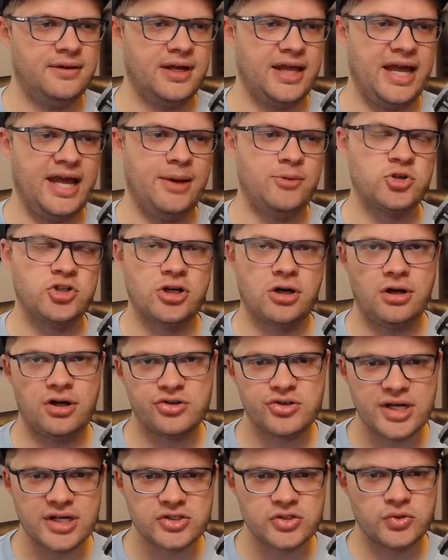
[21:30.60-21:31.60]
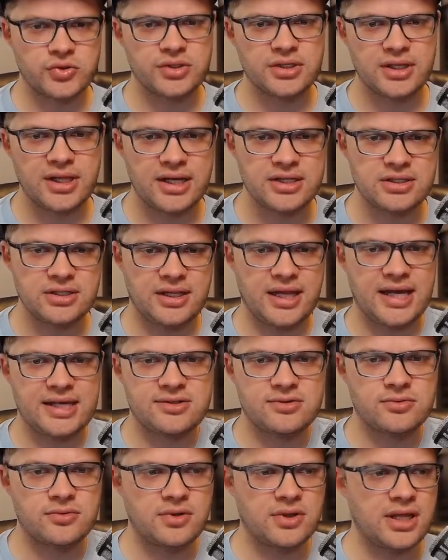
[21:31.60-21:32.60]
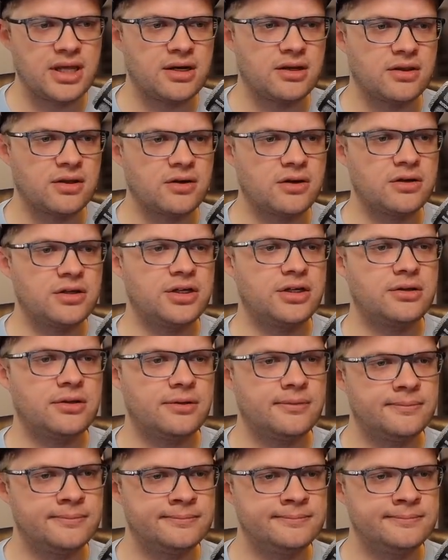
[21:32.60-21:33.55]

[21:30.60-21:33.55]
Amateur contracts are only allowed to last through to the end of the current year, though.